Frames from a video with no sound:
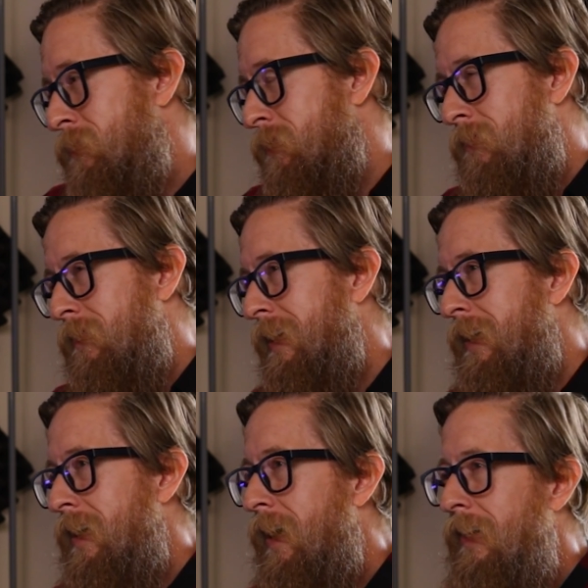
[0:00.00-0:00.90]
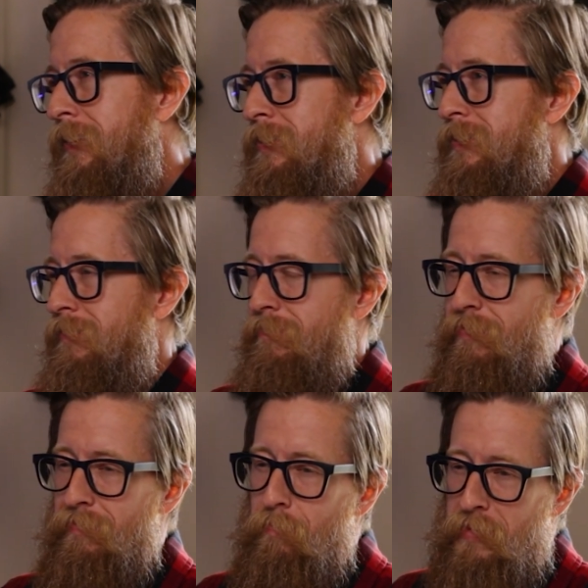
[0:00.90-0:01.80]
sort of like an
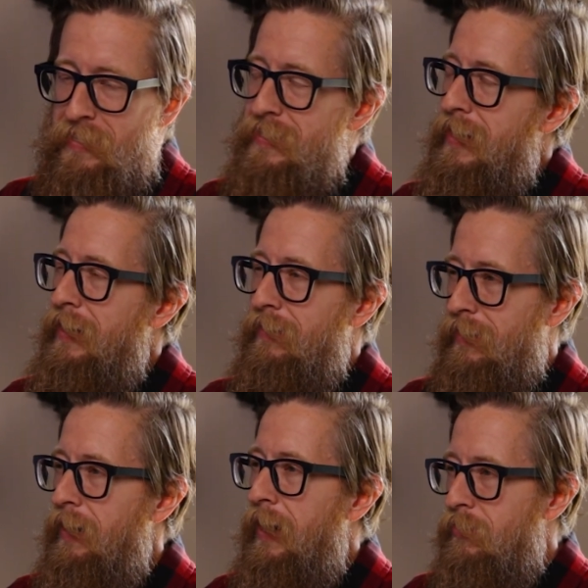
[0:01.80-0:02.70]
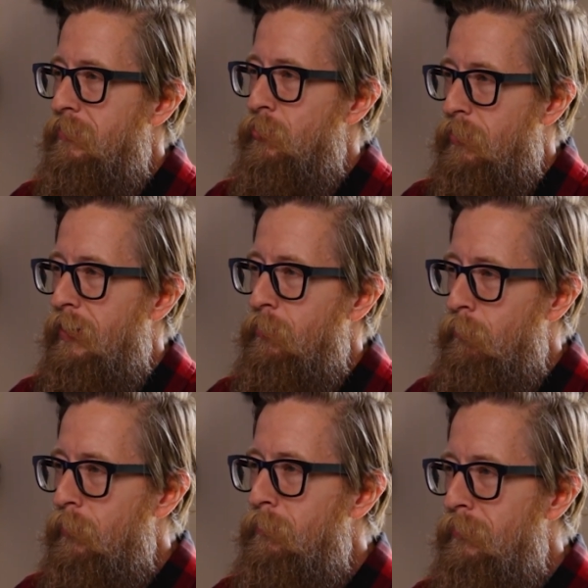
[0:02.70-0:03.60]
honest mistake, they actually tried to
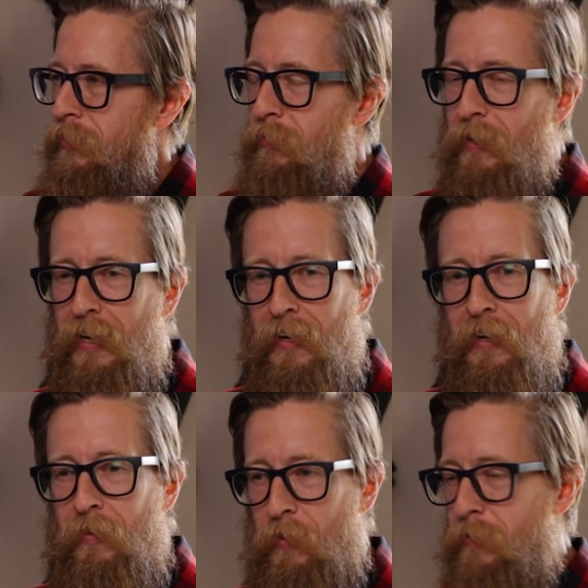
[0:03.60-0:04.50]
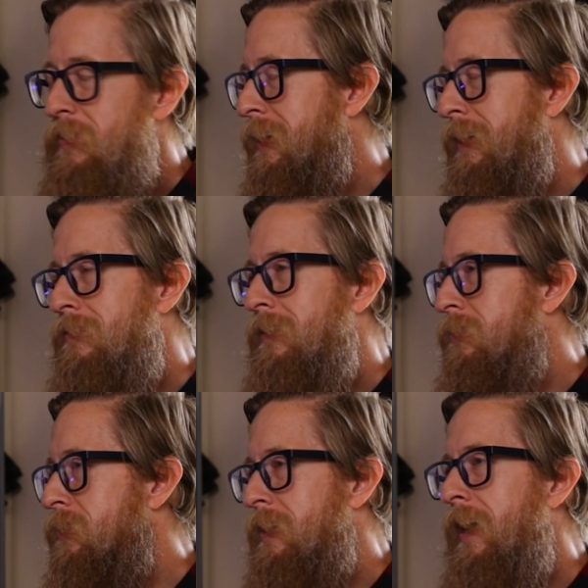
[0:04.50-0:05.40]
wound you, those things
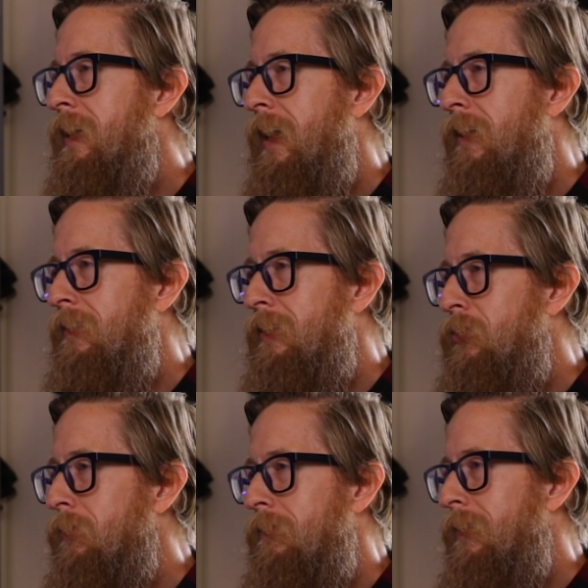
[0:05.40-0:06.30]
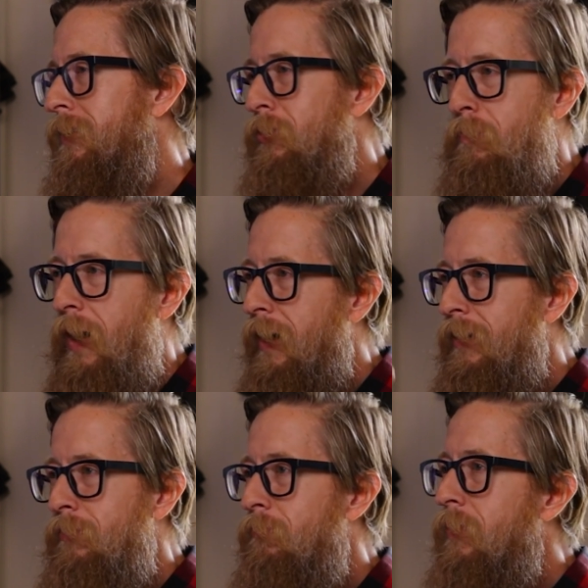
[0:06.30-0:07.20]
can just hang out in your
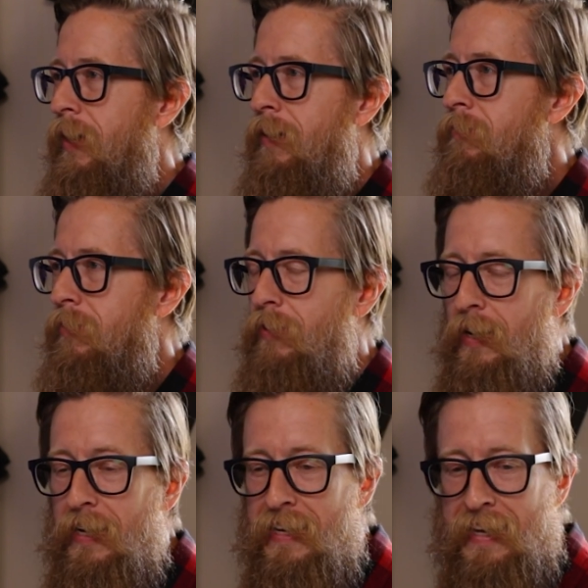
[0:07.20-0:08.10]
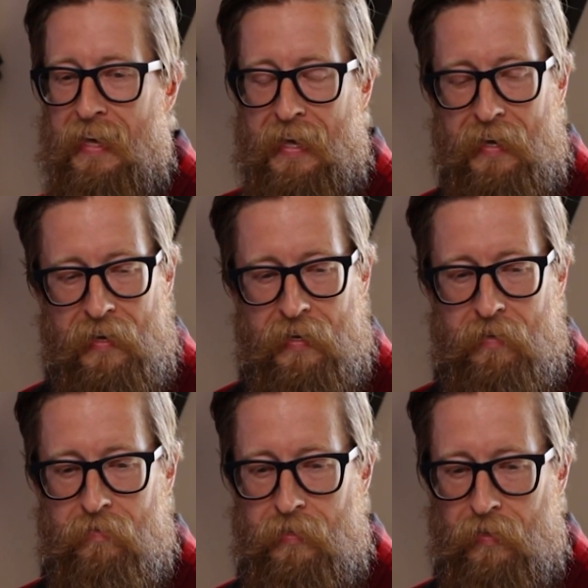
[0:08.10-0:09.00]
mind forever.
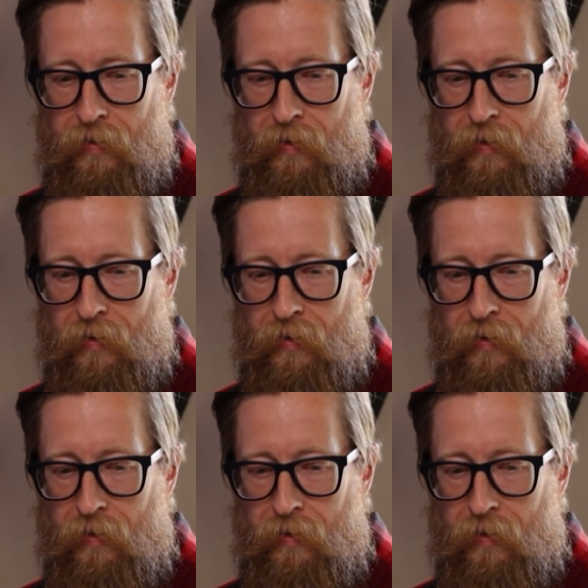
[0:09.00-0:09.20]
And